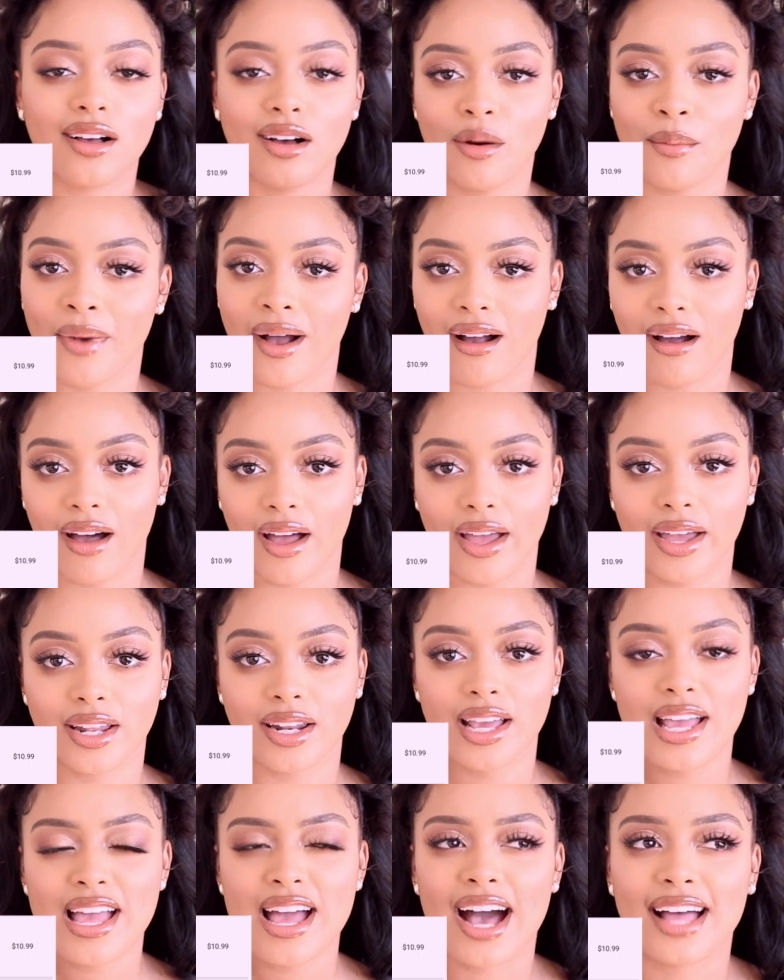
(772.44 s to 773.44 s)
oh my god
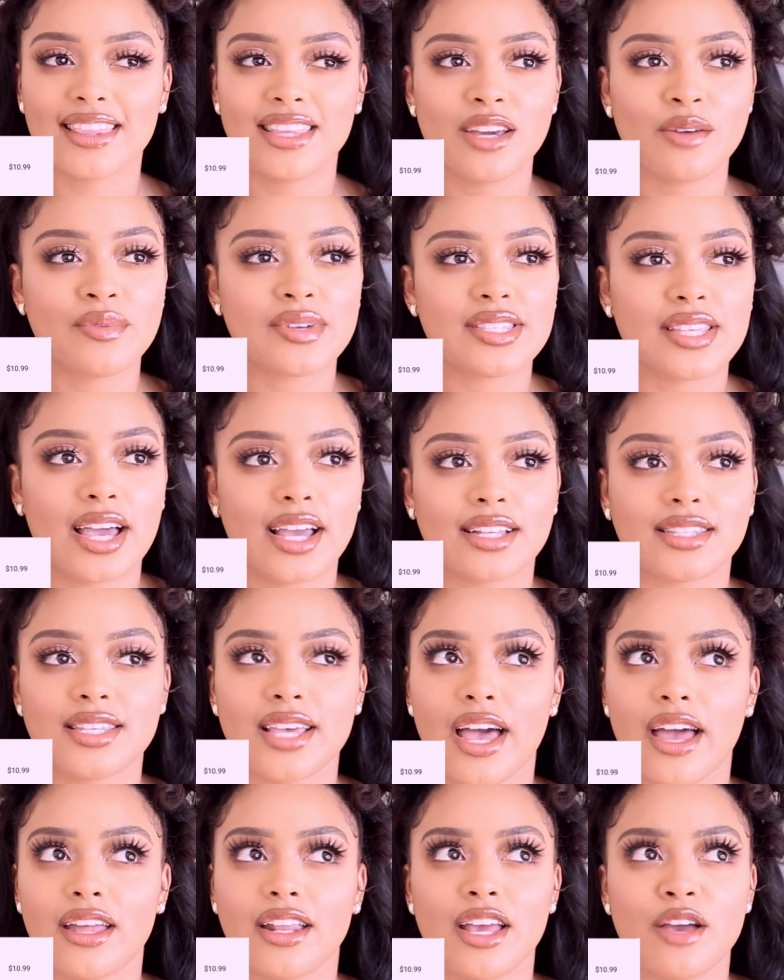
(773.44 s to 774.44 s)
I think it was like
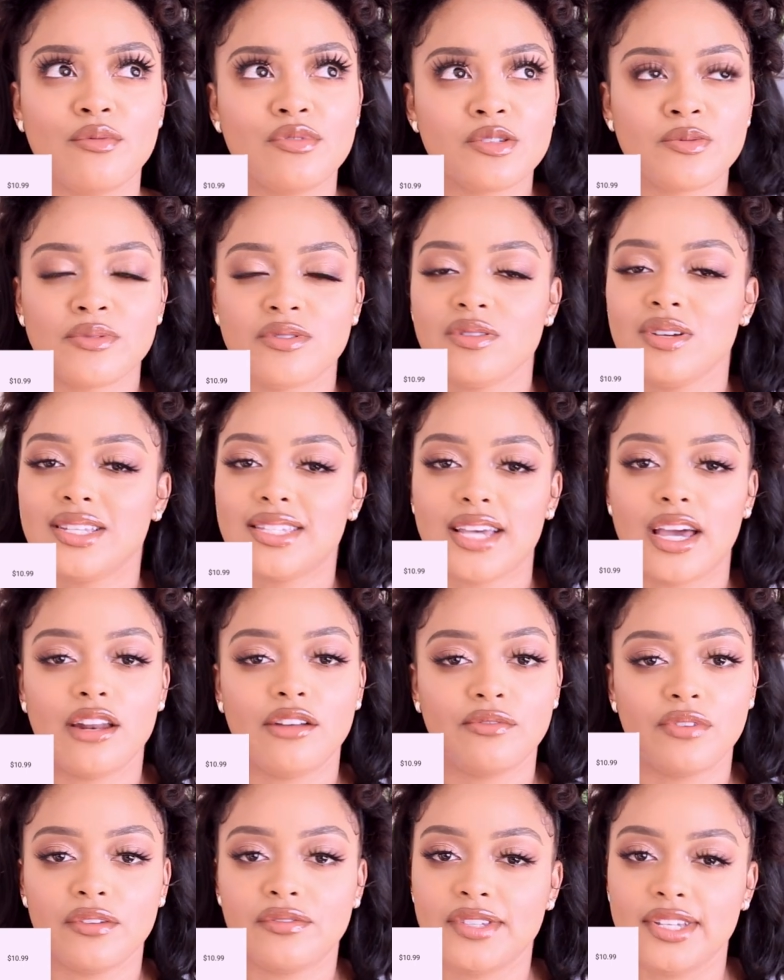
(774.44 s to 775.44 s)
10 it was between 10
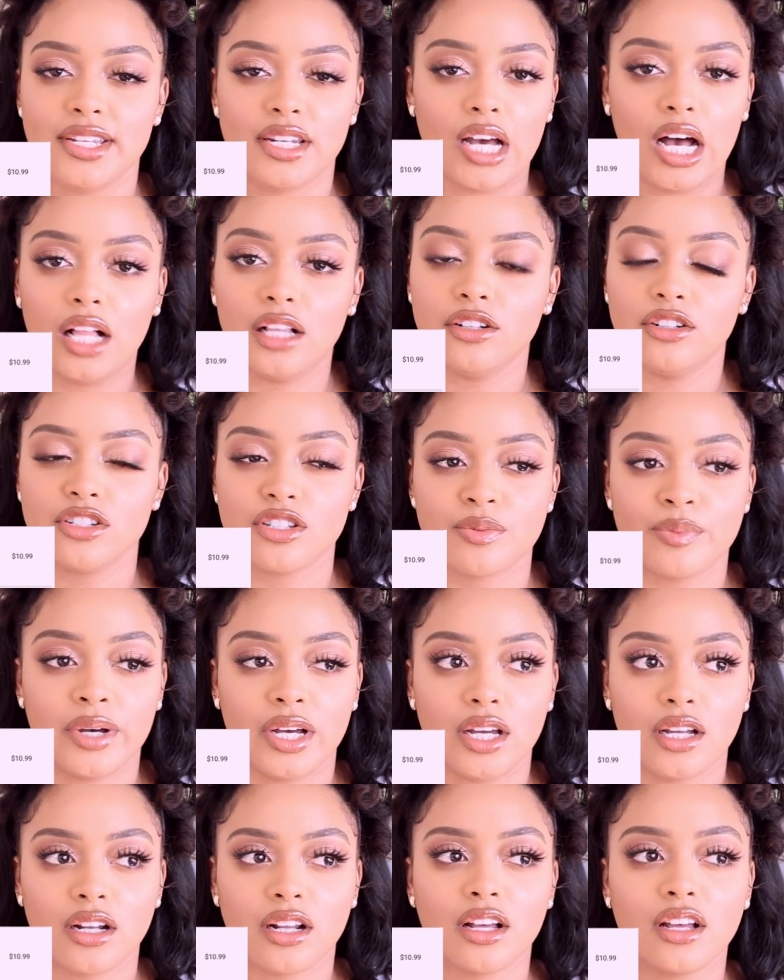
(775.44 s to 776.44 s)
and $15
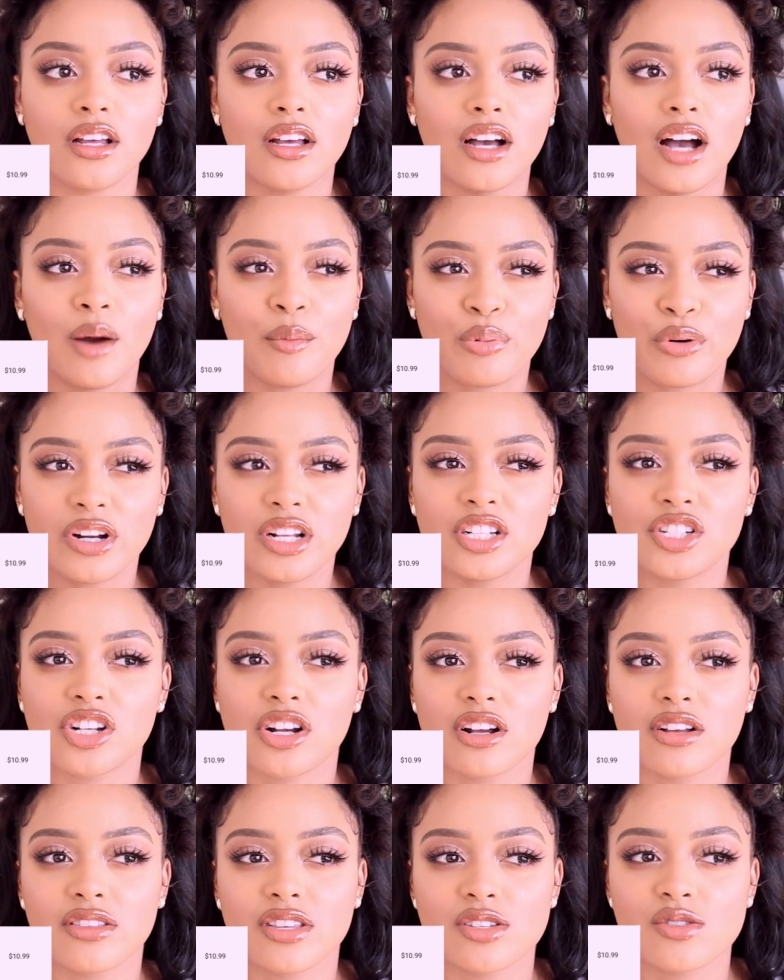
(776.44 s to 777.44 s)
but I'm pretty
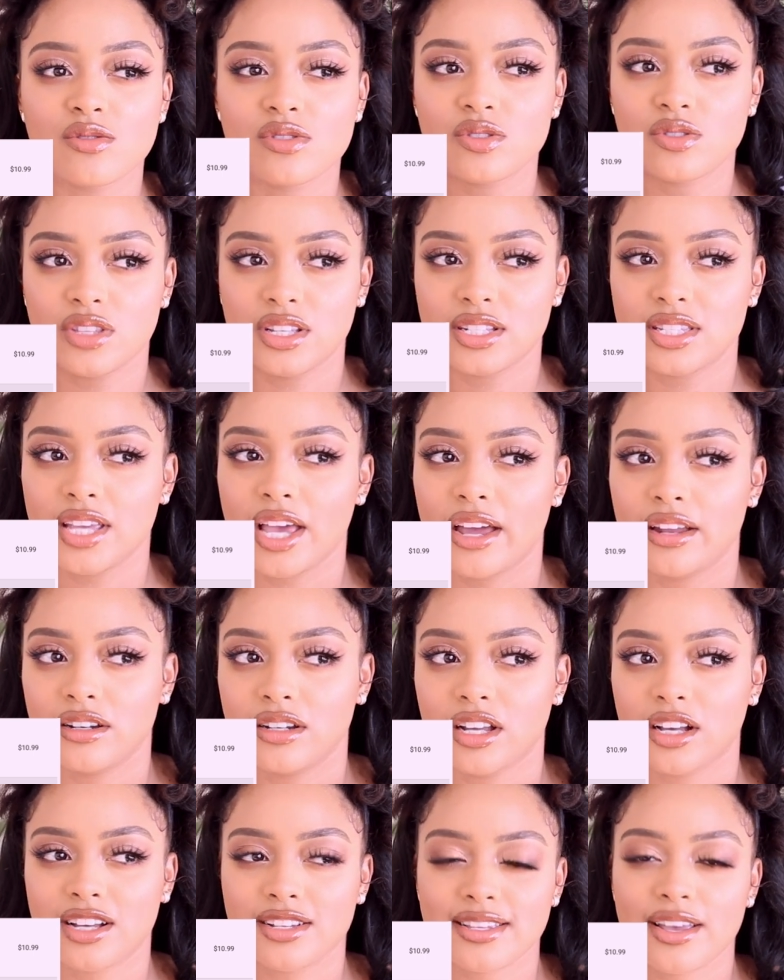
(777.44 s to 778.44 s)
sure this was the
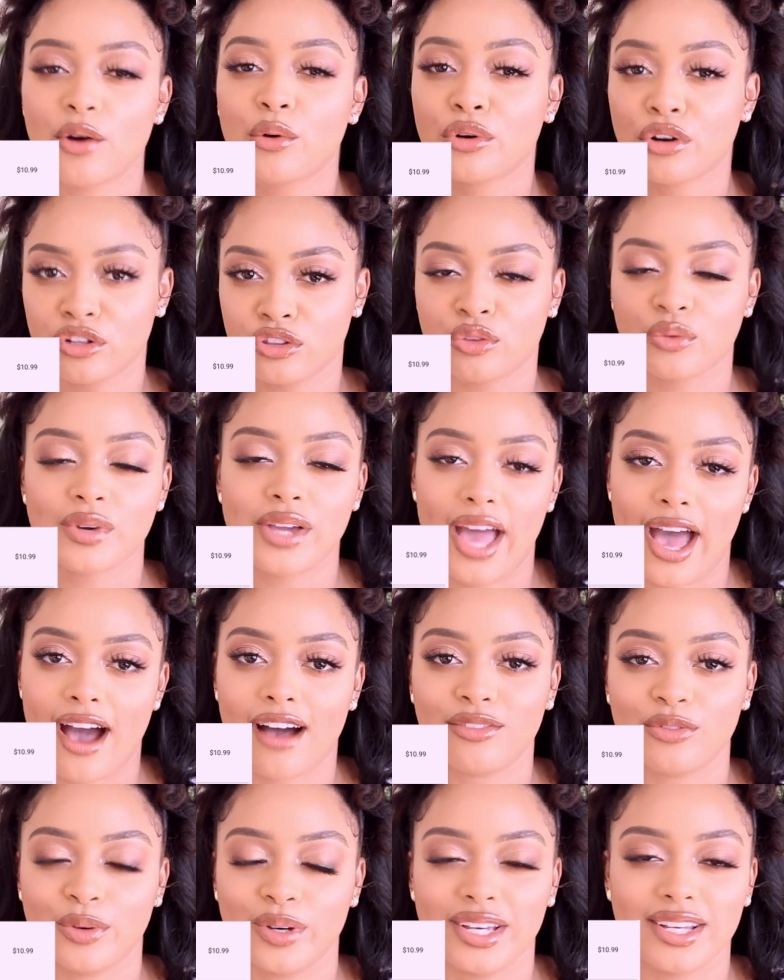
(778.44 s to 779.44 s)
10, because I ordered three
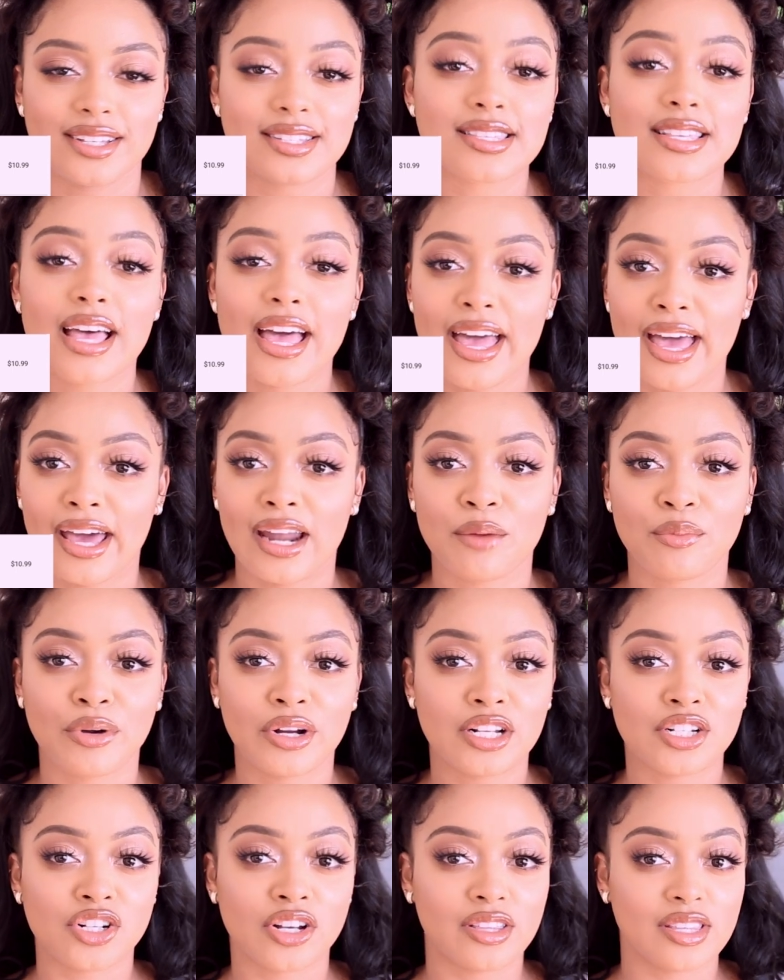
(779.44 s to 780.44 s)
half wigs, and I'm
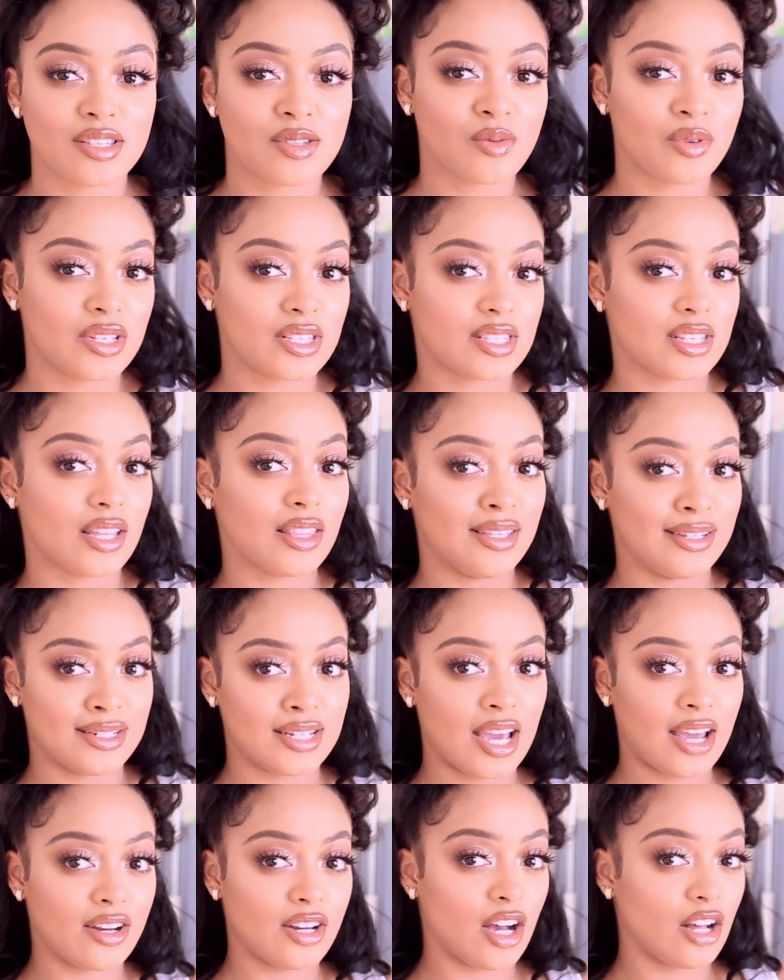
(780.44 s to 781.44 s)
pretty sure this was the
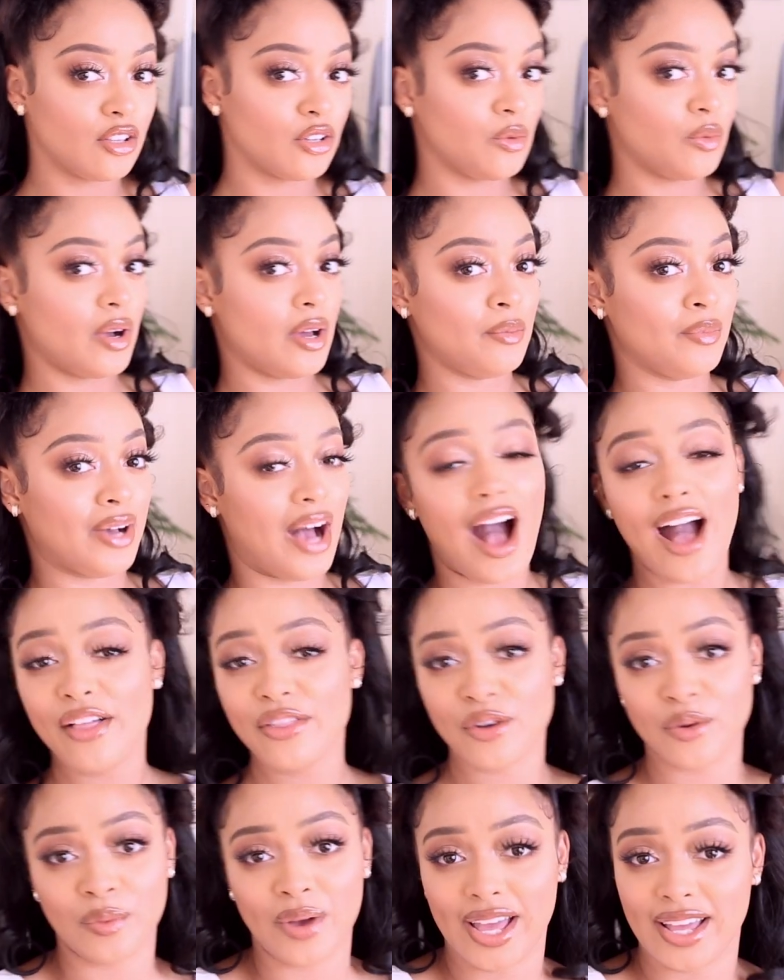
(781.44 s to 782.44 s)
$10 one, but
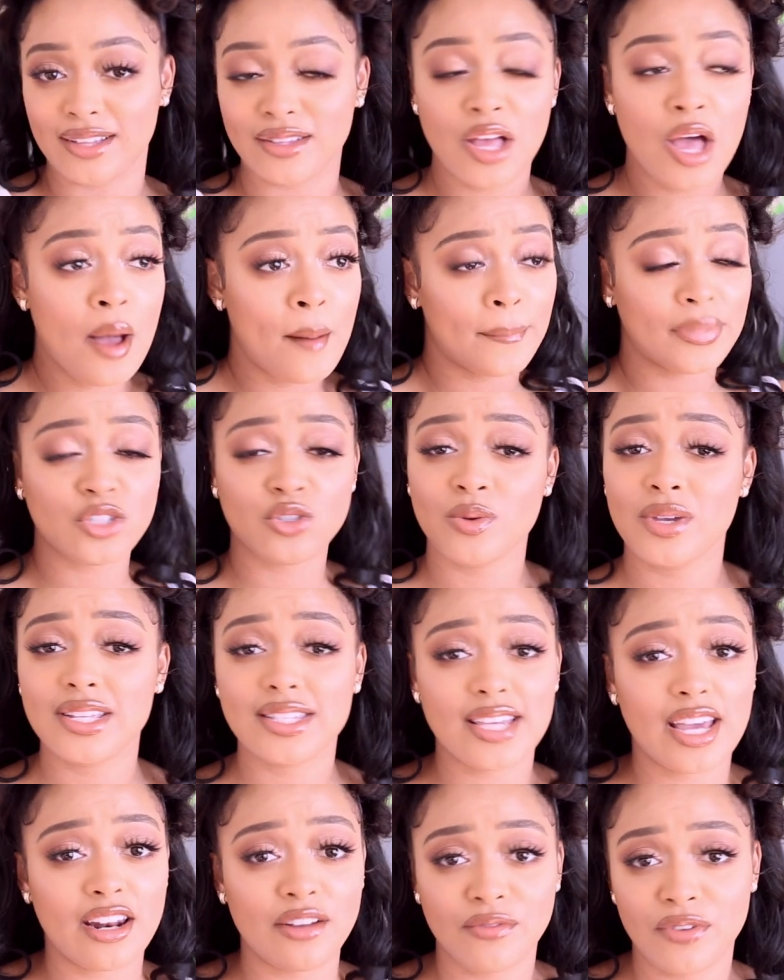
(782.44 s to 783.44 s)
either way,
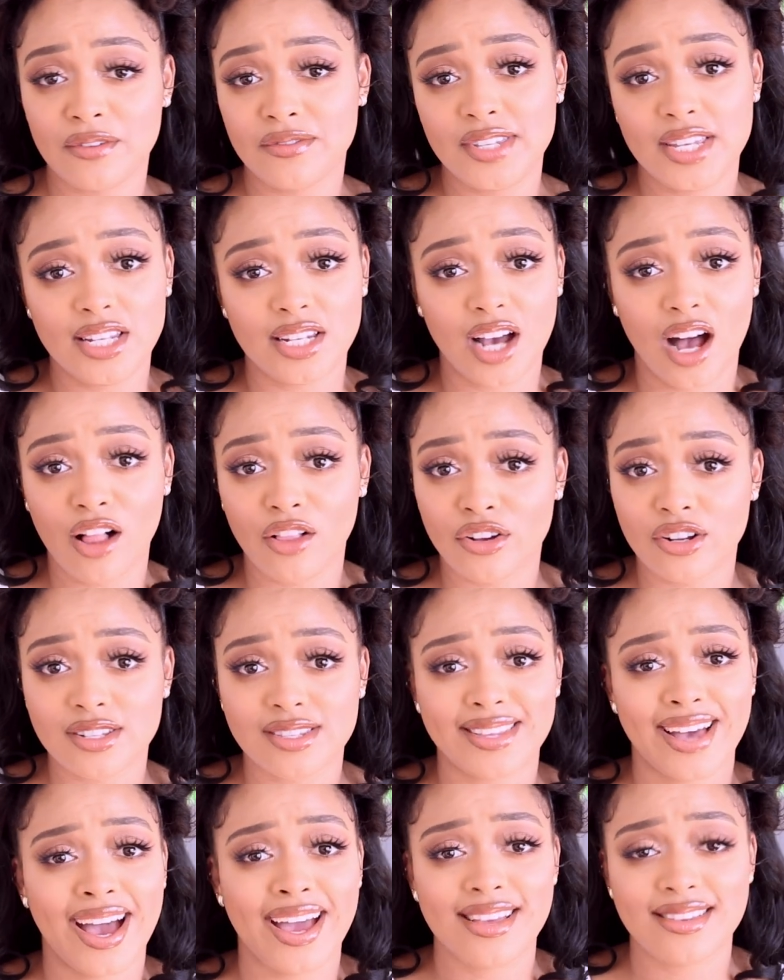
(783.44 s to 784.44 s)
between 10 and
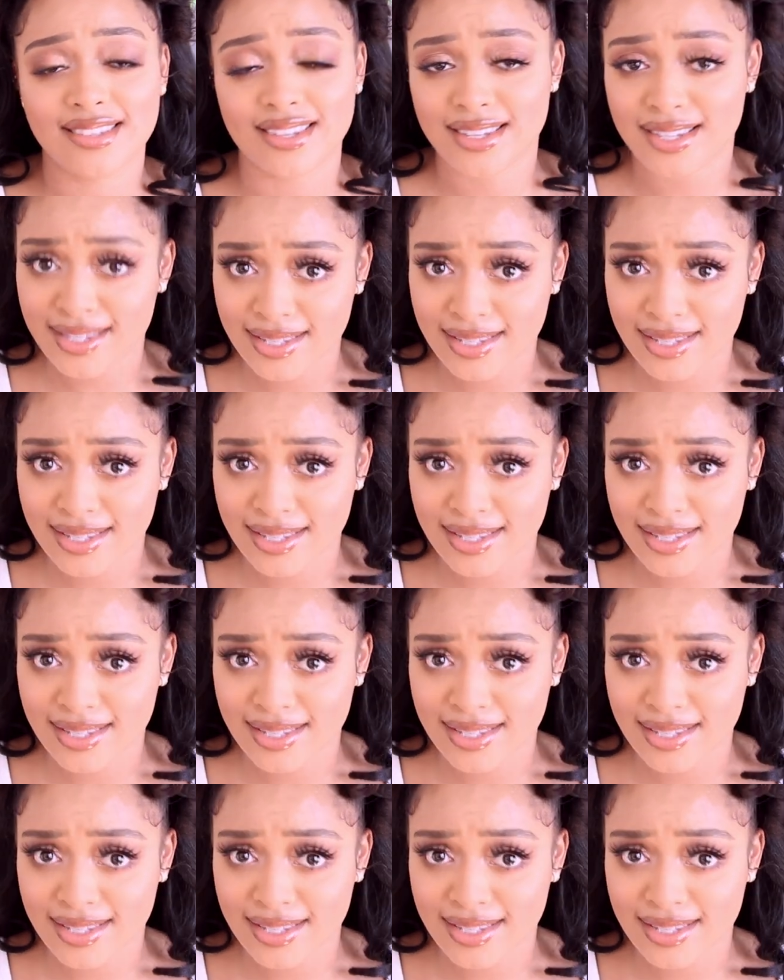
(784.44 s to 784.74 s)
$15, that is a